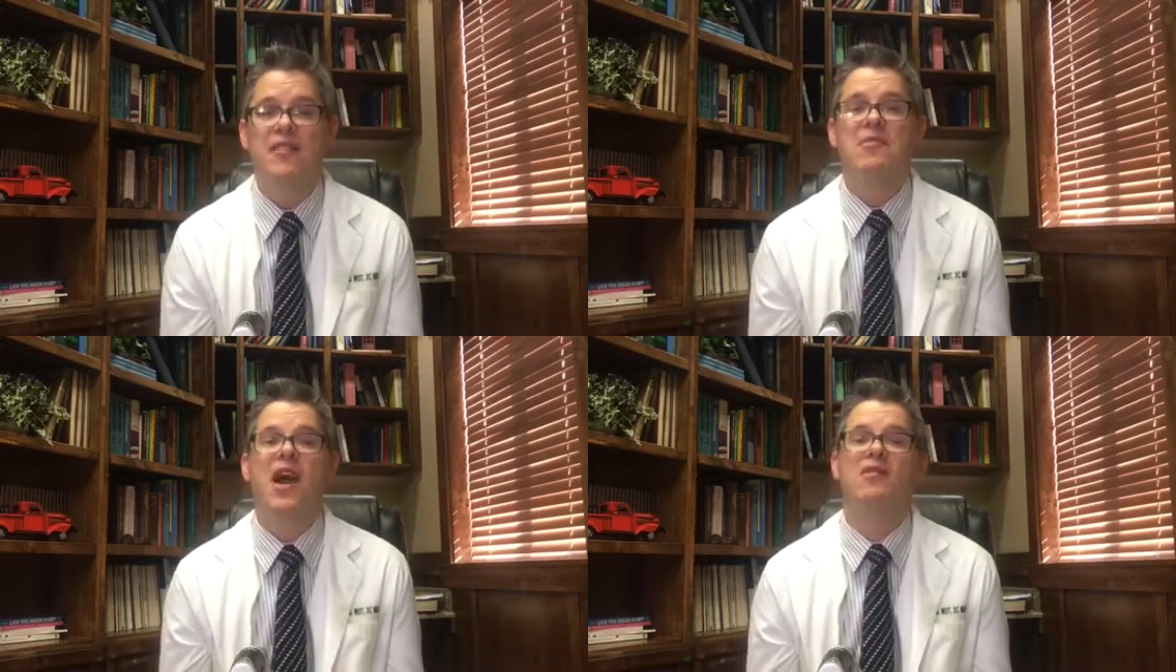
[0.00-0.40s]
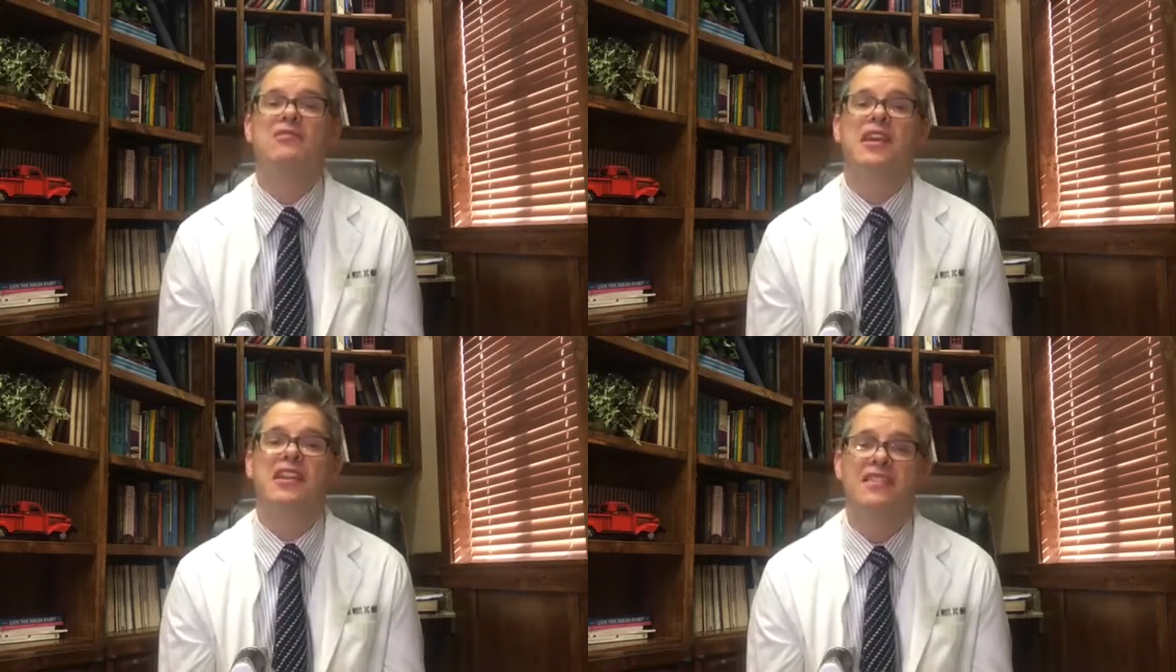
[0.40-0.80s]

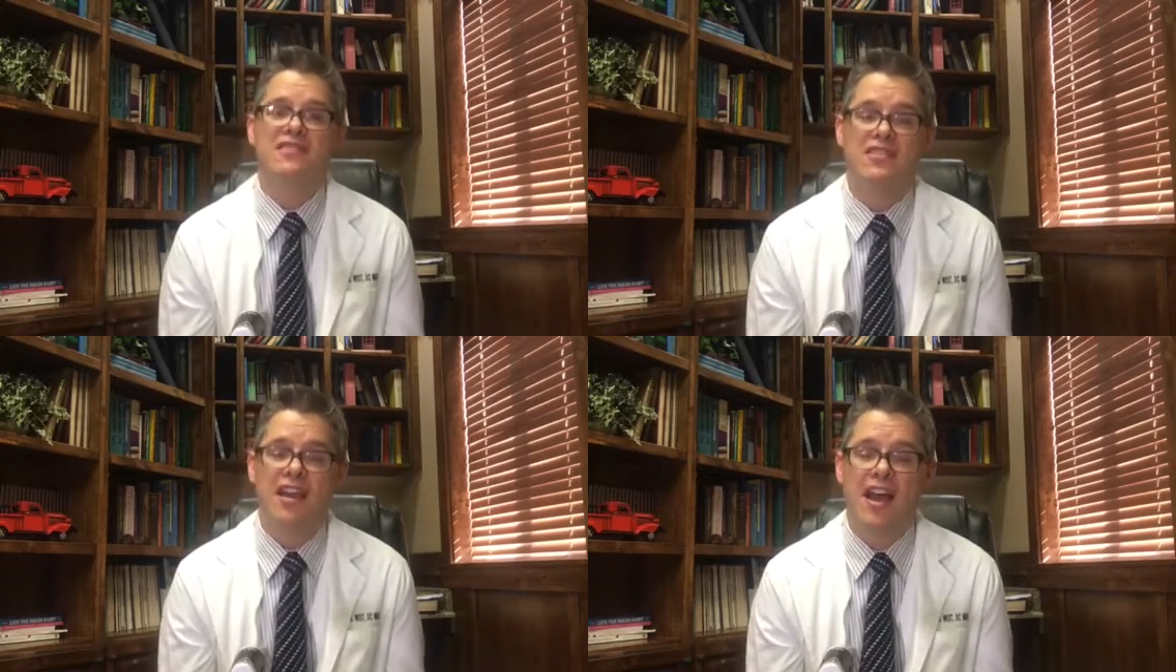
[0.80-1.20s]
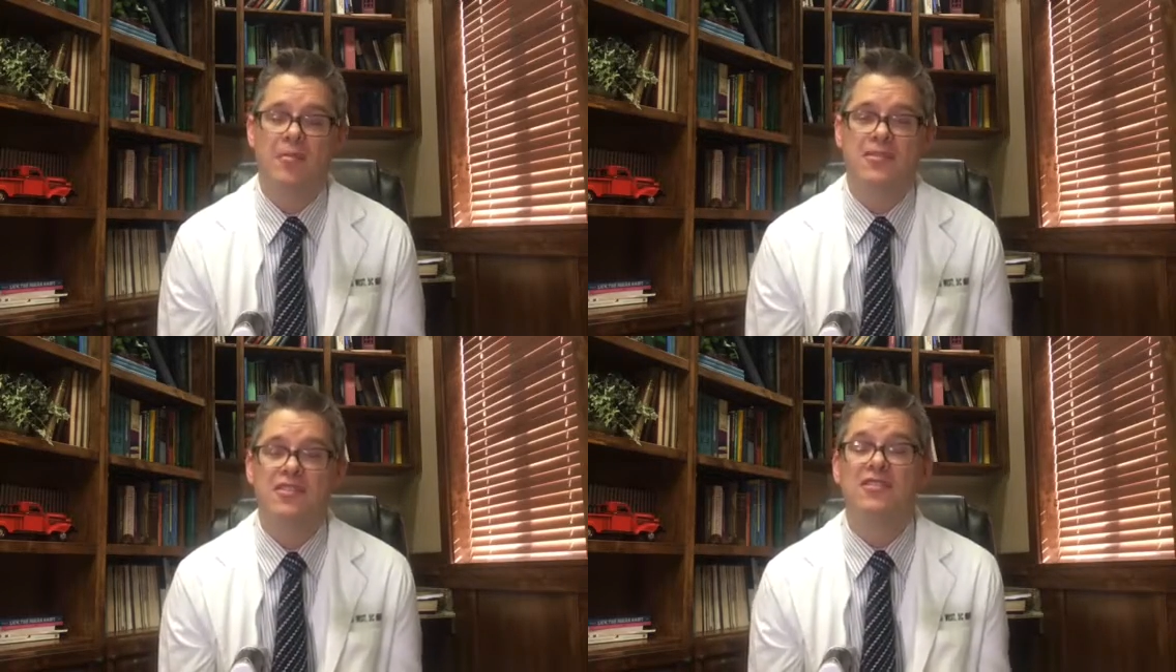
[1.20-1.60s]
Empowerment gives you the
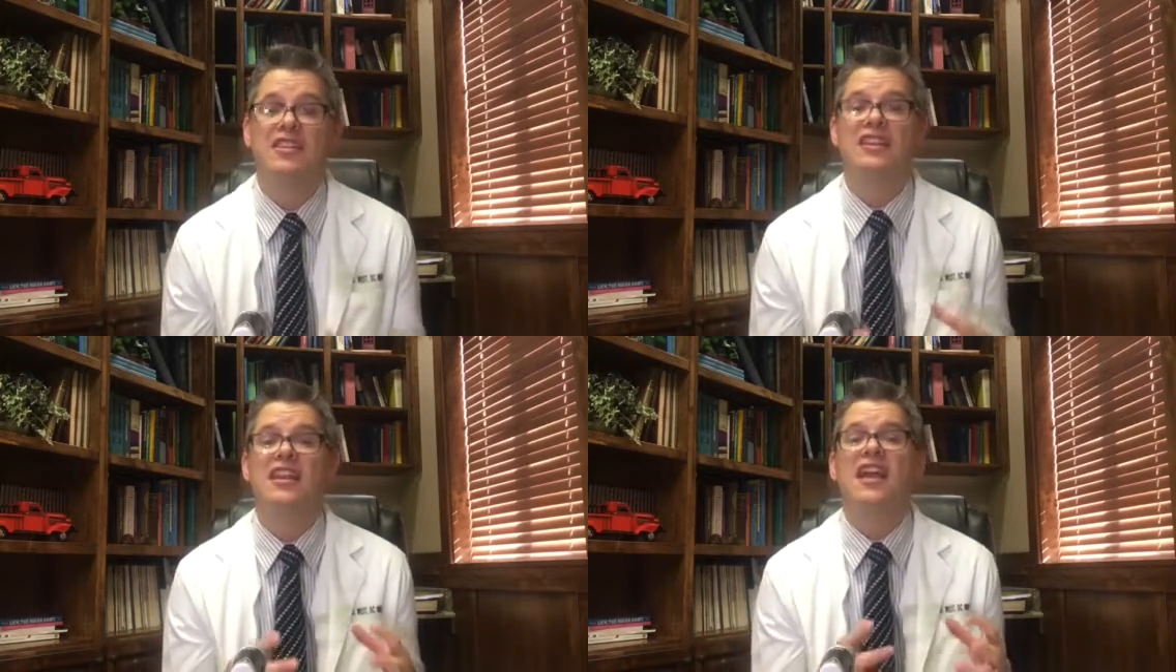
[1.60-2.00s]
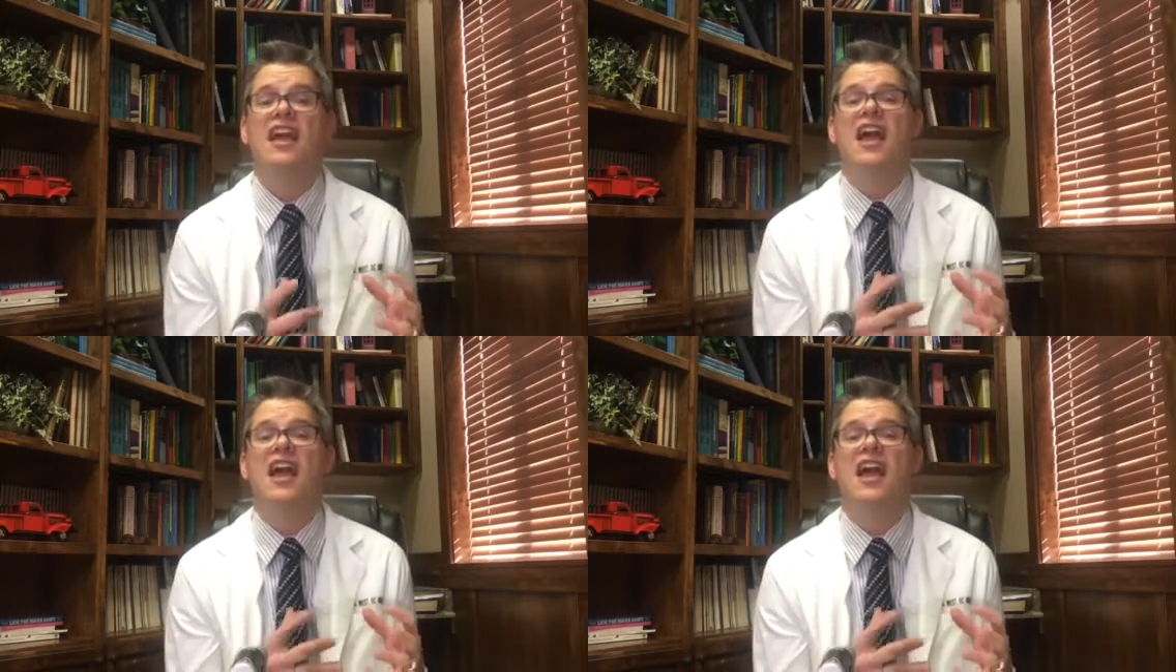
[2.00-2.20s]
opportunity